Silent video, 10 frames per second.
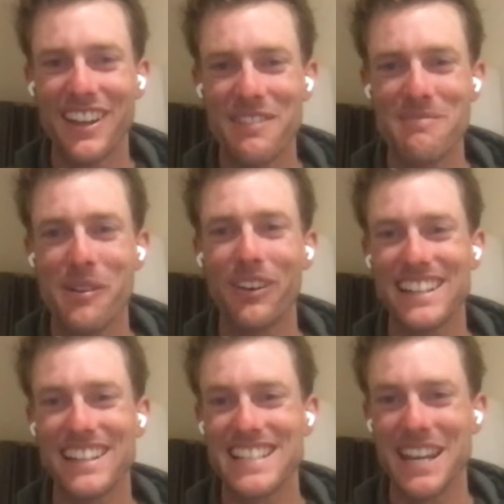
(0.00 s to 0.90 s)

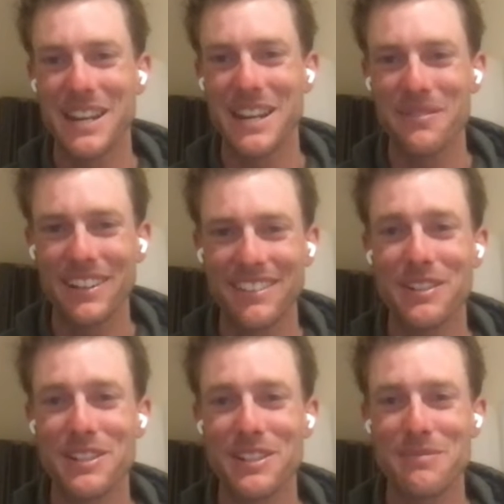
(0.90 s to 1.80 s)
morning segment, which
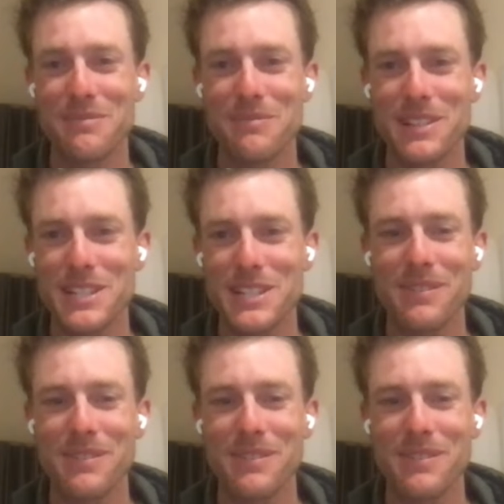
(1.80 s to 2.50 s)
must have been why they were